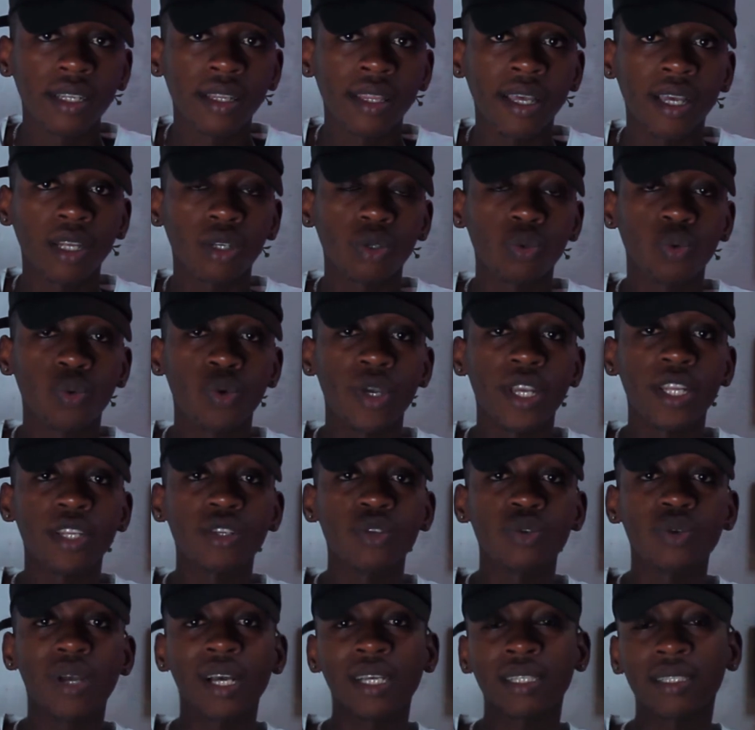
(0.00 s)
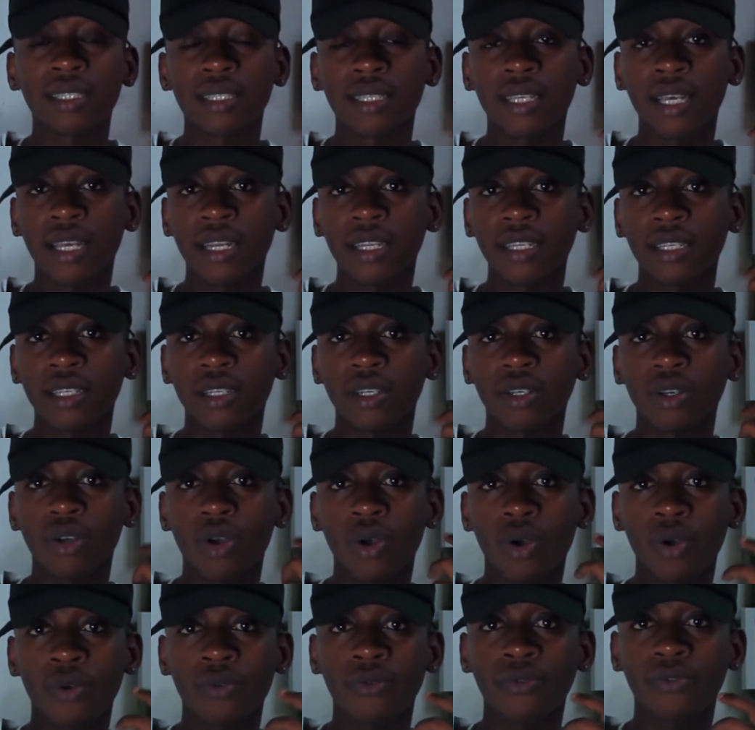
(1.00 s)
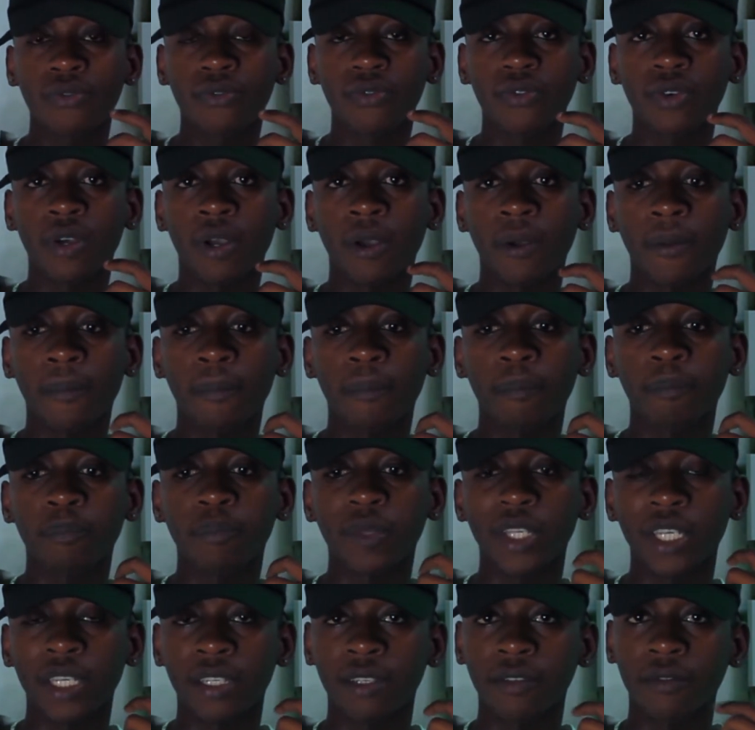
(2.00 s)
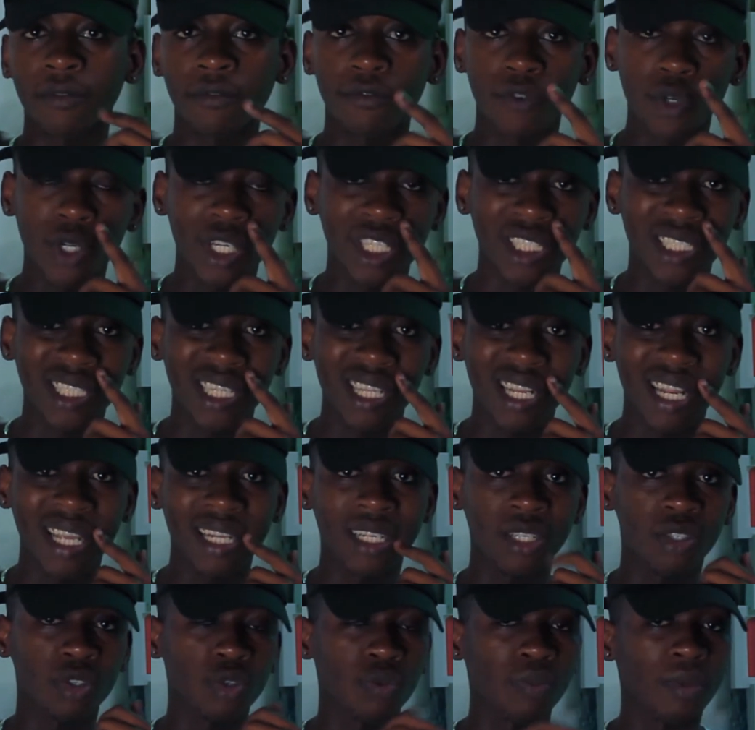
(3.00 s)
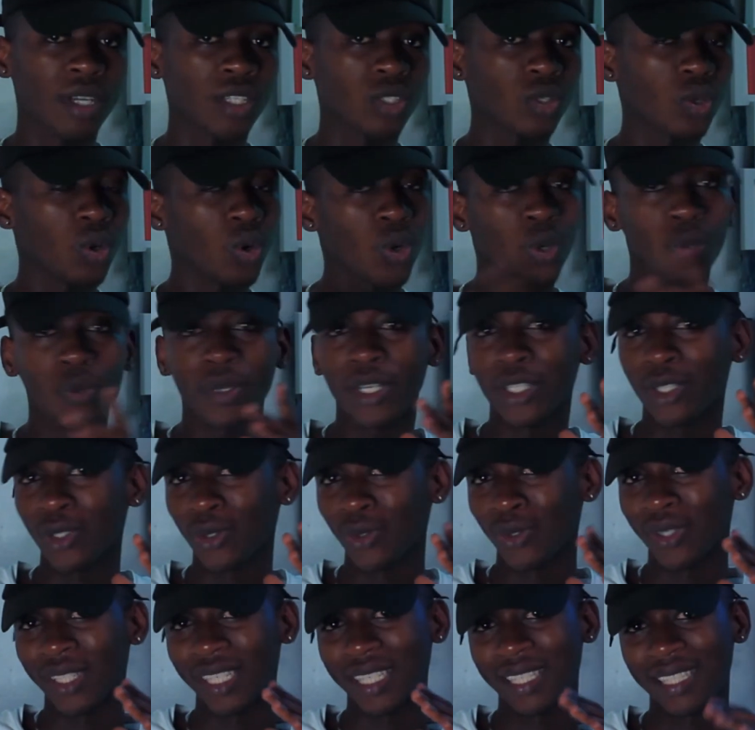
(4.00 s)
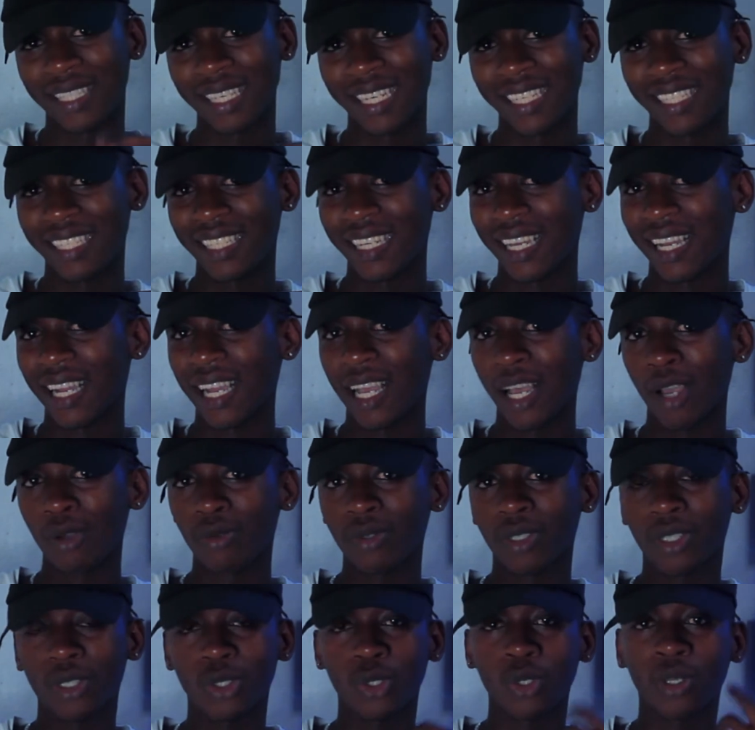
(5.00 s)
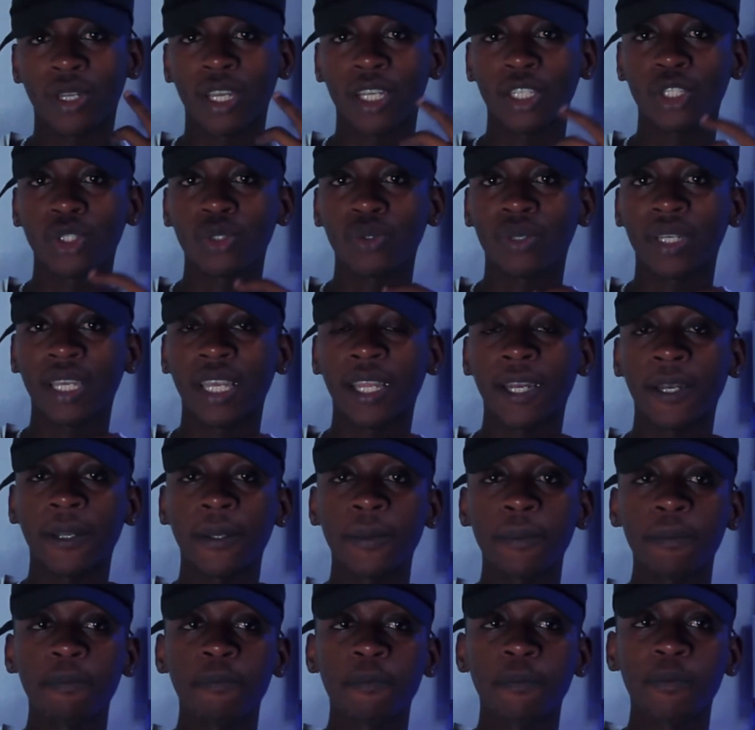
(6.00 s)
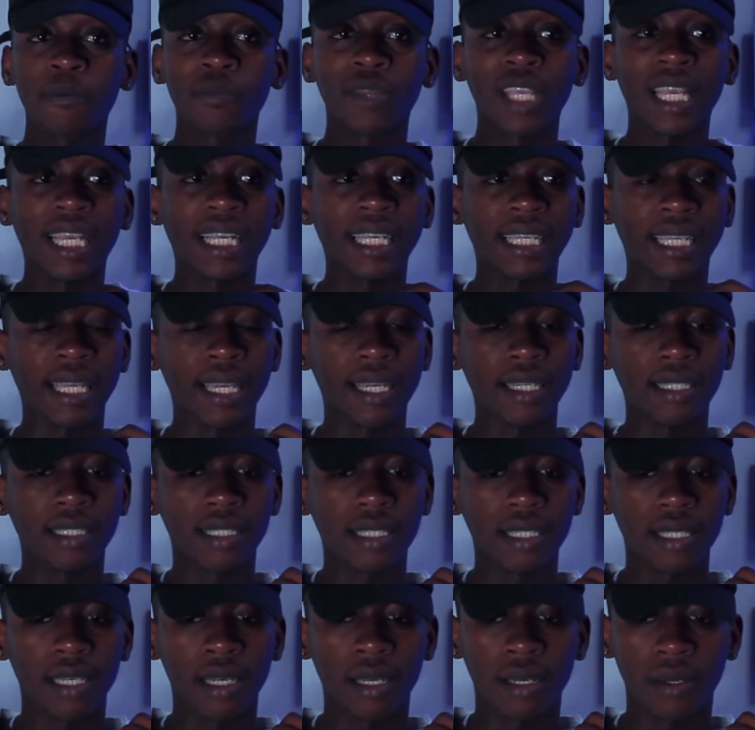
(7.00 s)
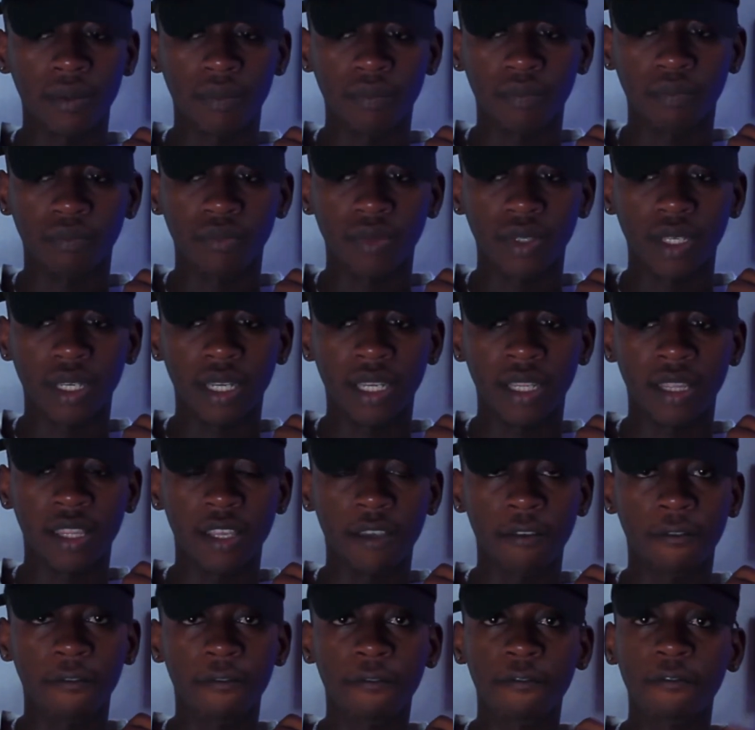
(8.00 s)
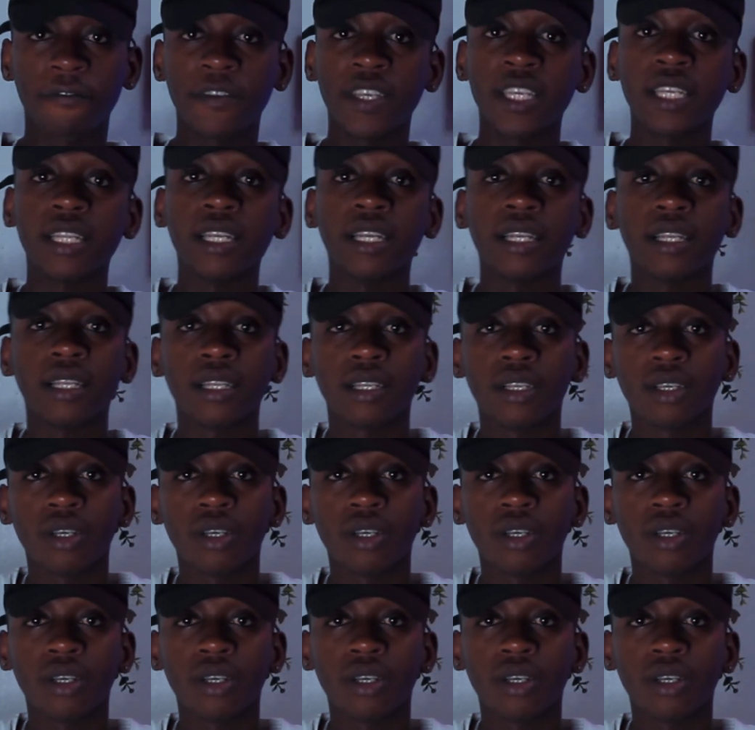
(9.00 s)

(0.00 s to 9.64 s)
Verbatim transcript: that when you are starting off um, in forex trading, you must always use a cent account so that you can get um, the feel